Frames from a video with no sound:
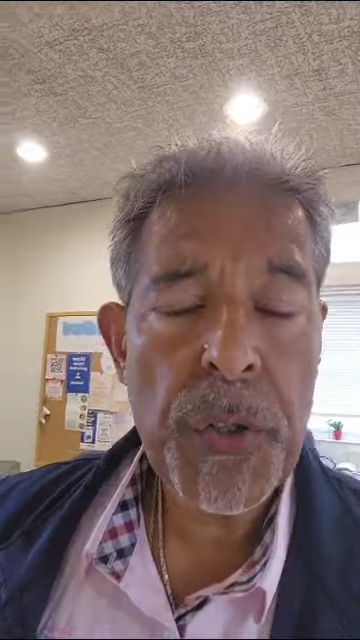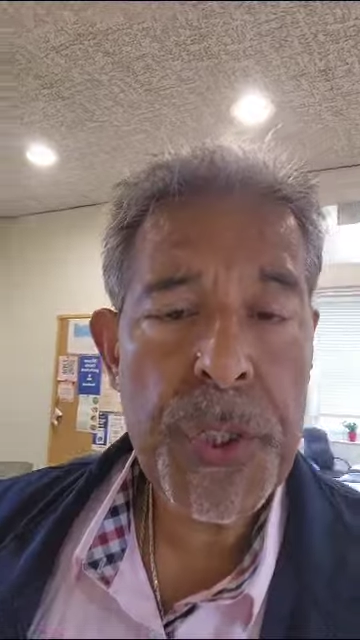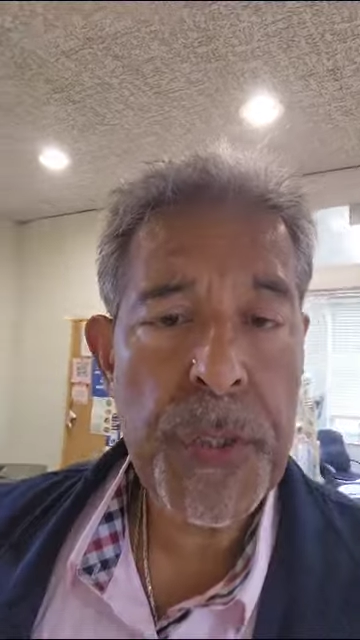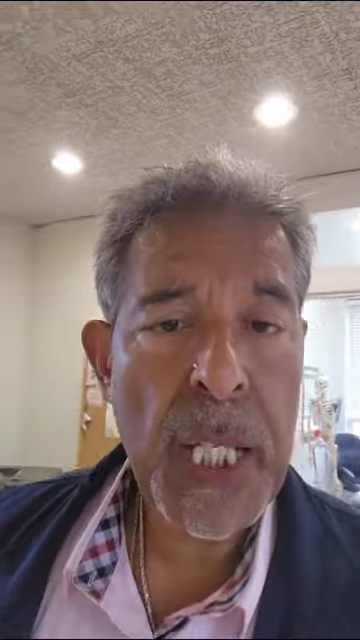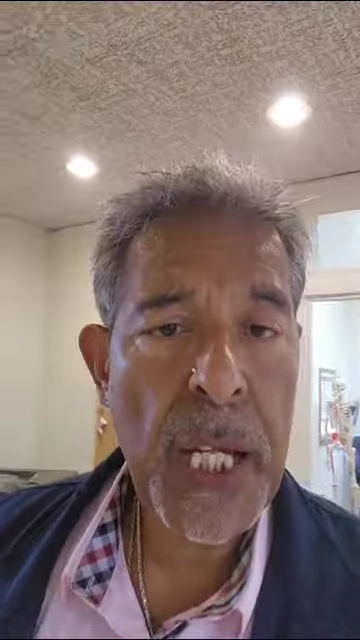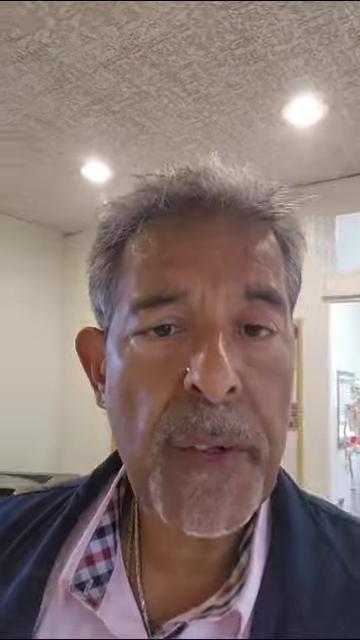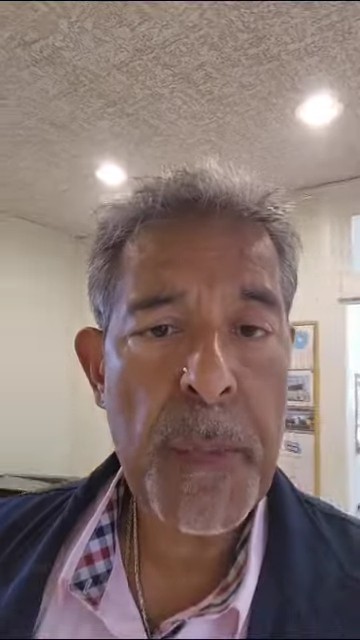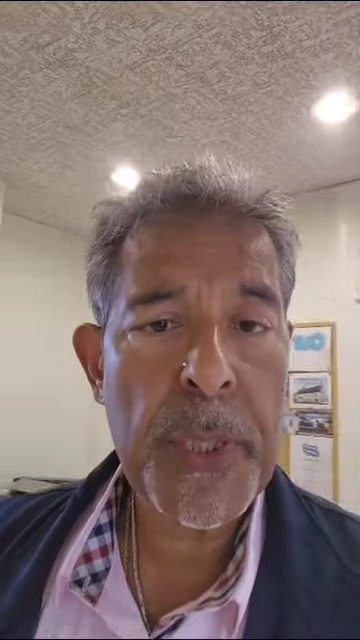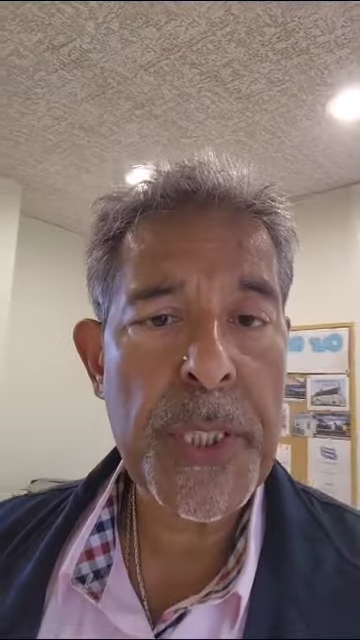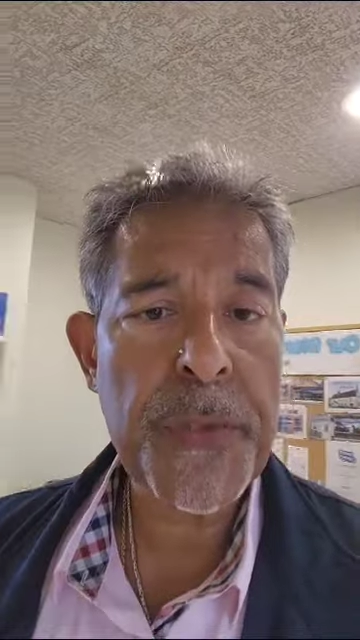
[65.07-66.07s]
or to the Air
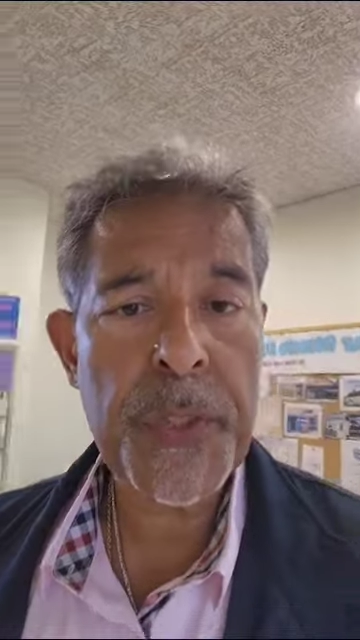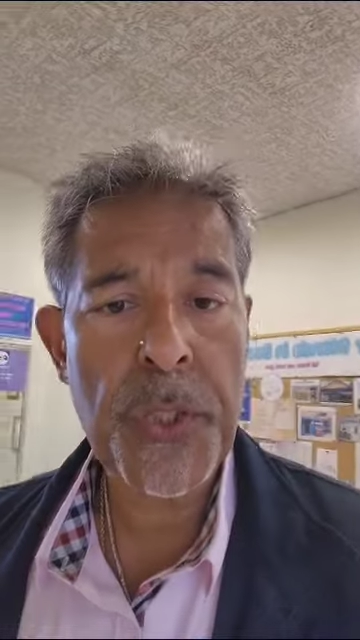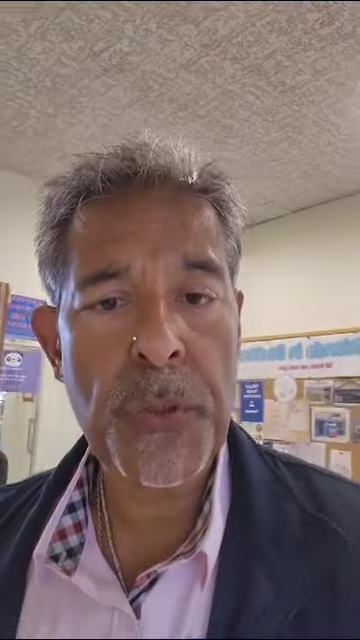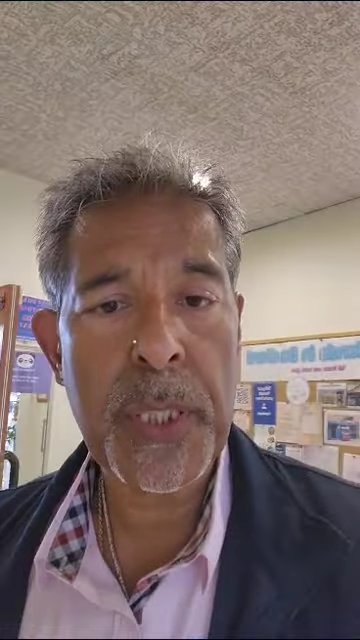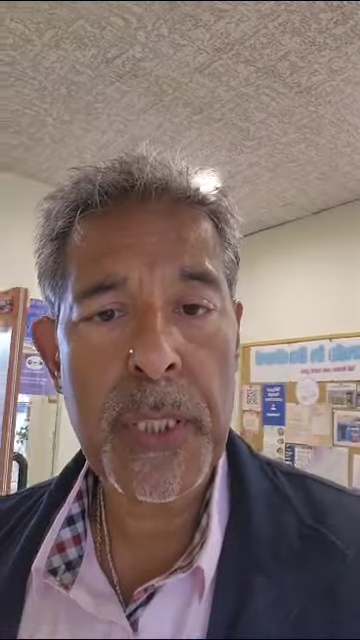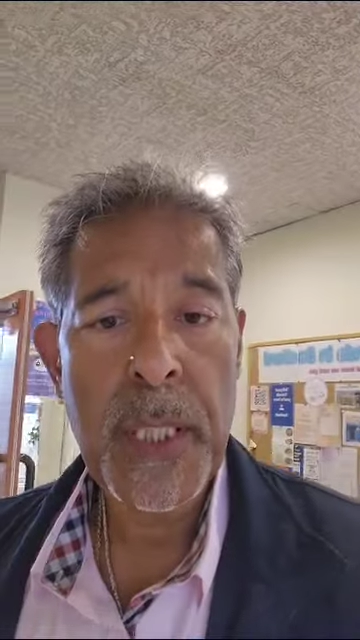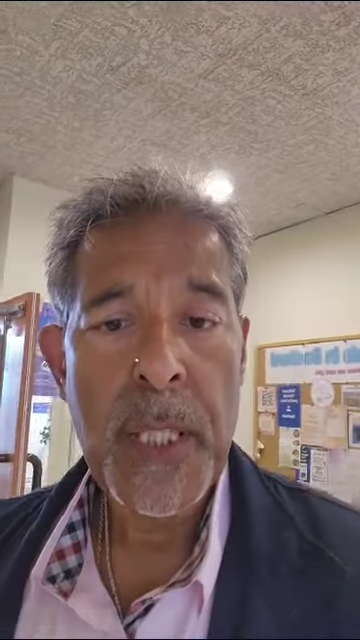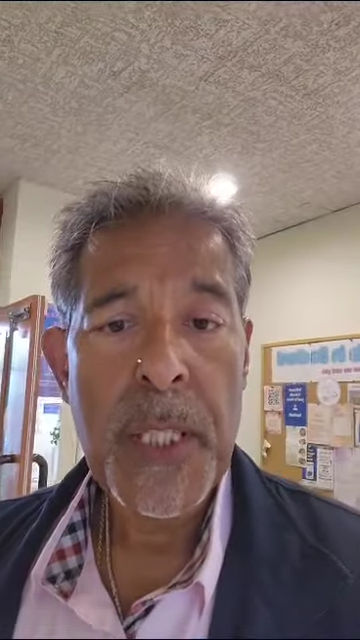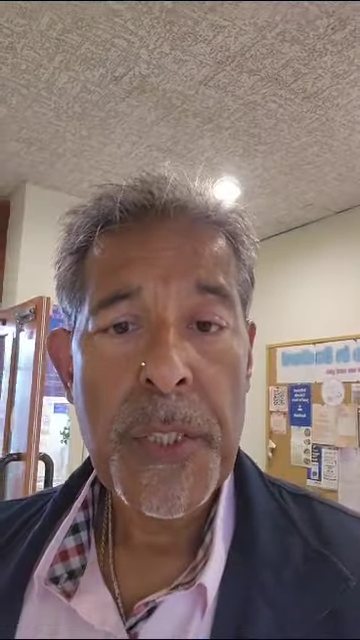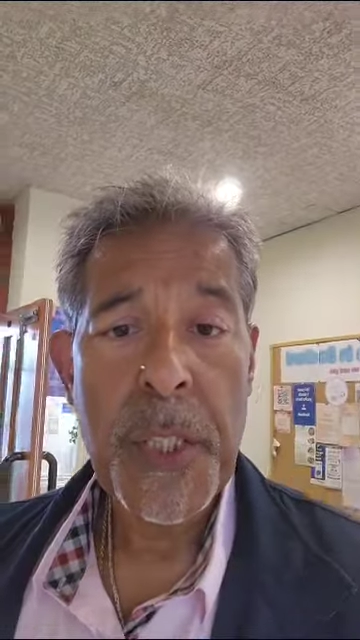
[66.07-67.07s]
Ambulance for Children.
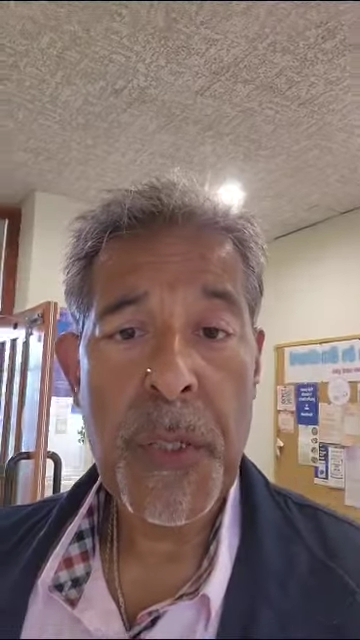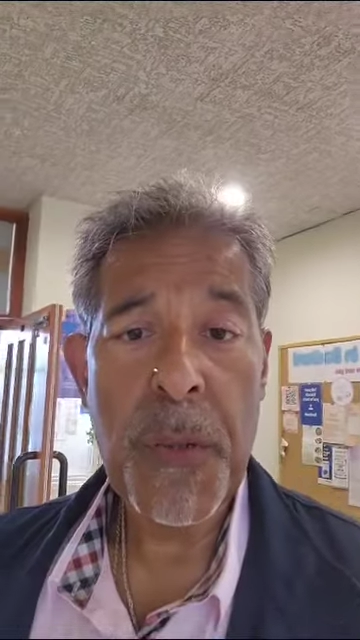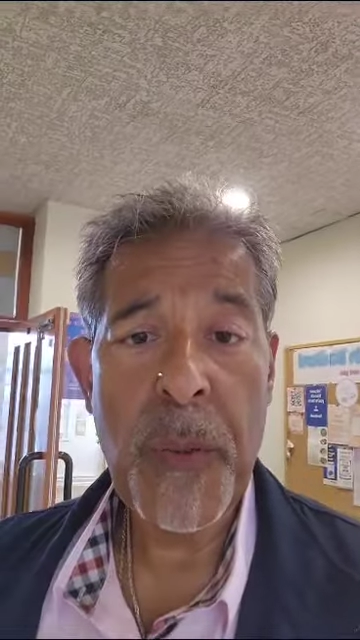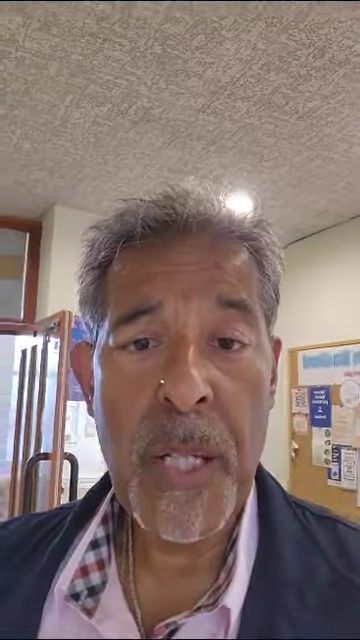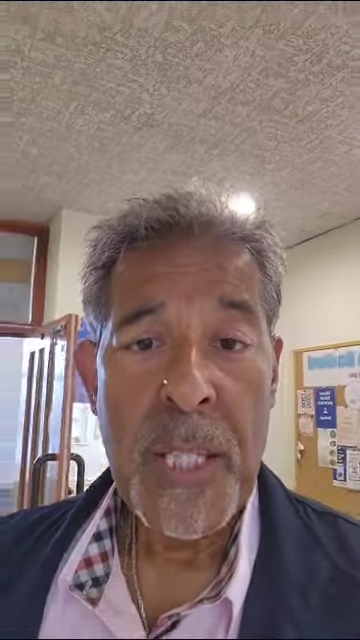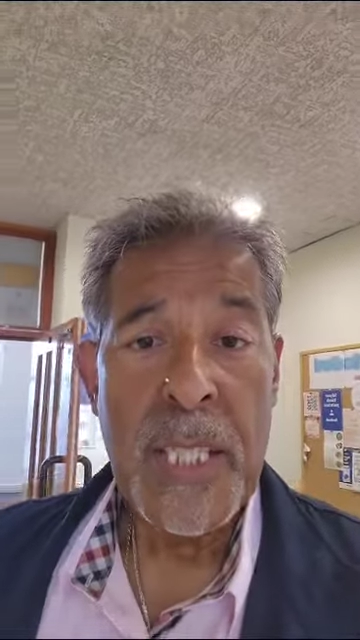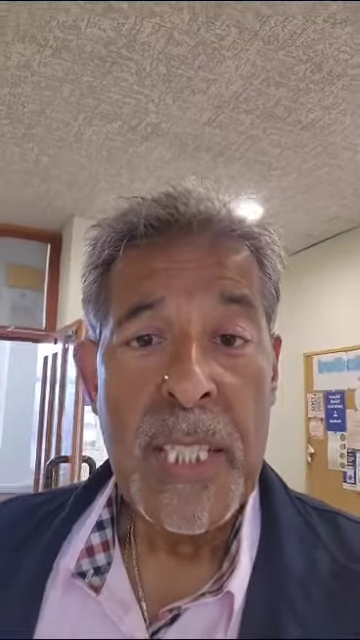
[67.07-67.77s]
So